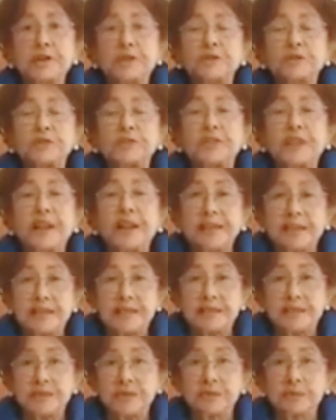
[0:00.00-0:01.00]

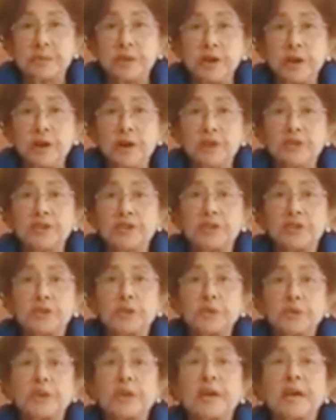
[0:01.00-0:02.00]
friends who belonged
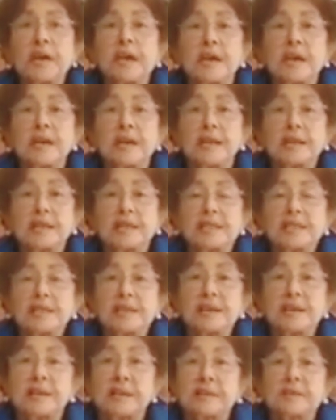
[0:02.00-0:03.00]
to the
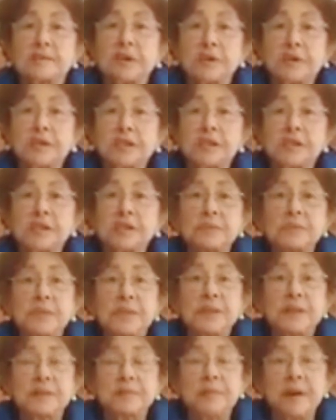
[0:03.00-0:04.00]
Sikh community with
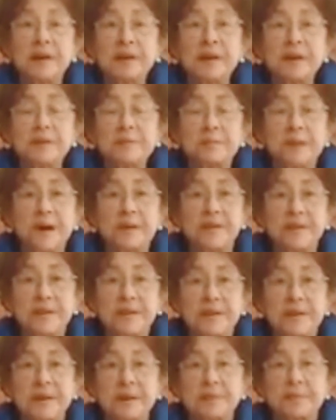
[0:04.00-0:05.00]
an American mother,